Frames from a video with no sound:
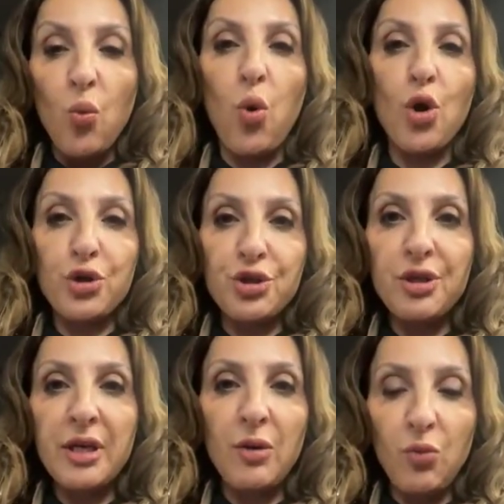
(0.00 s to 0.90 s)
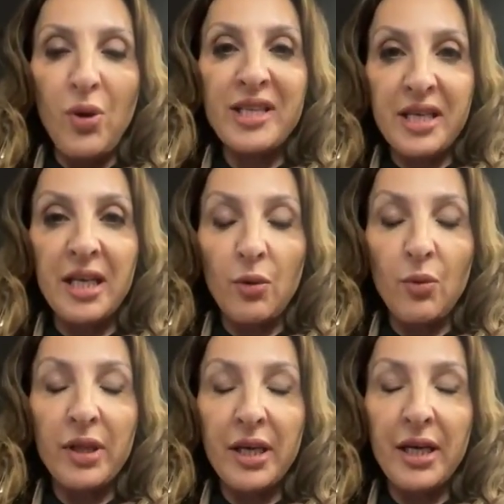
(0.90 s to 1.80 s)
what we're
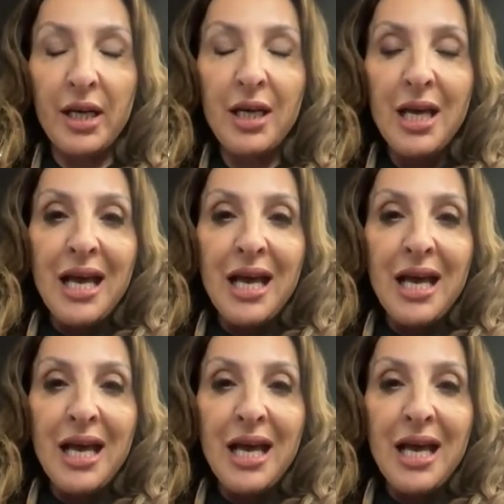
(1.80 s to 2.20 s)
dealing with here.